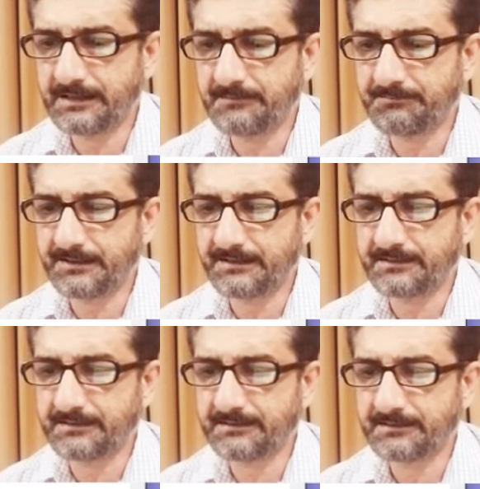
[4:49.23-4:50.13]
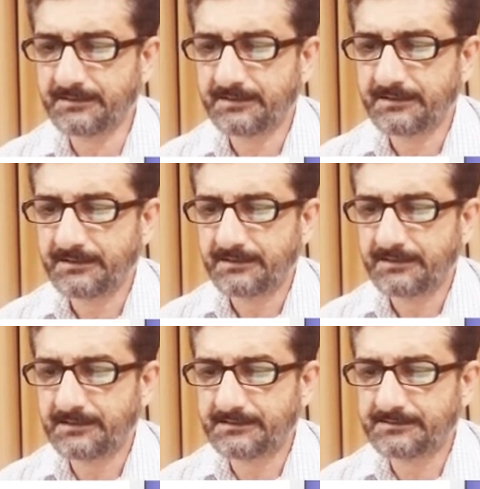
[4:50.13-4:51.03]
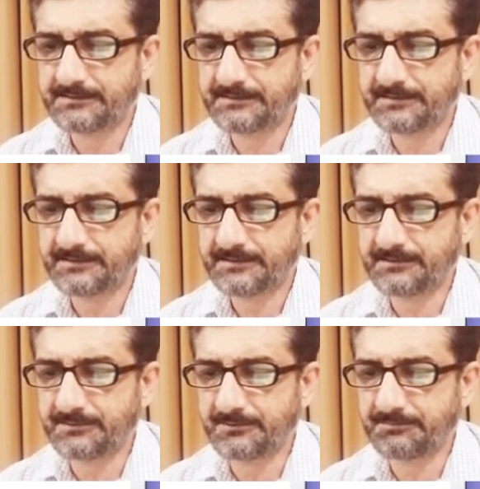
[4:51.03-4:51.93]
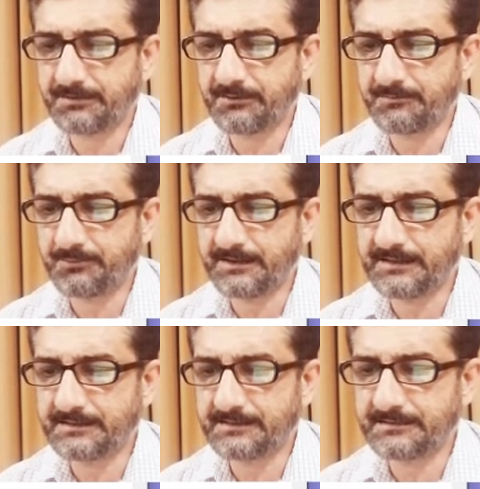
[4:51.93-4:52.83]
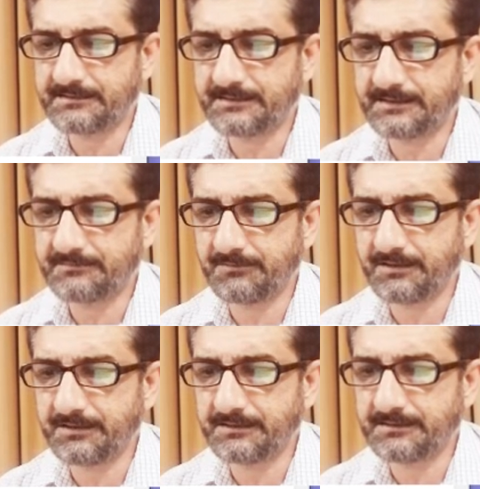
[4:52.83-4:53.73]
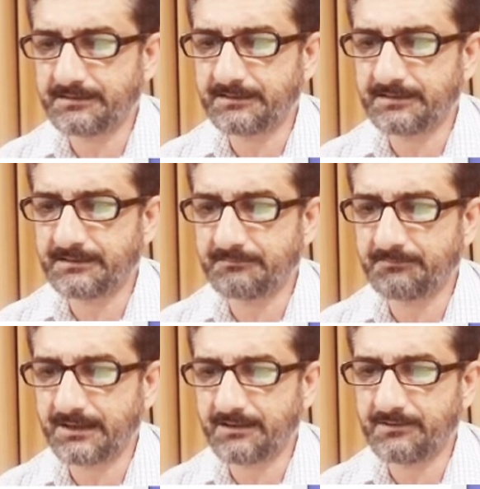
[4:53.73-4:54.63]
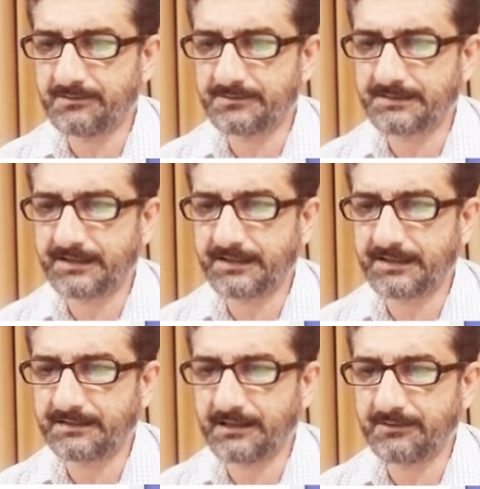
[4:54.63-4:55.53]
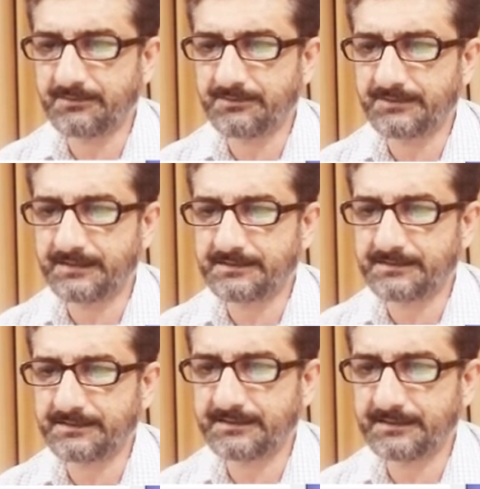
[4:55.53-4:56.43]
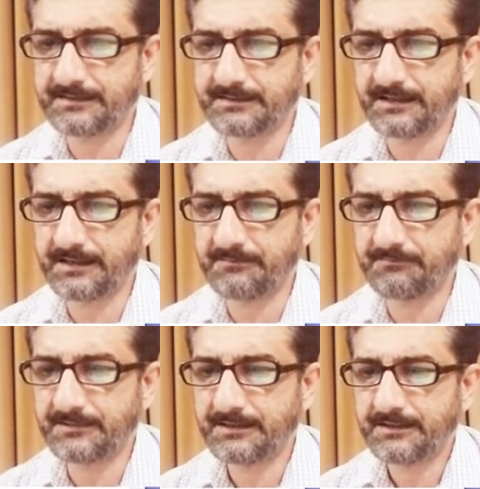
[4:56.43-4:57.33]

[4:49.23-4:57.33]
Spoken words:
type and let's choose PowerPoint, check mark, click browse, and now you can see that I'm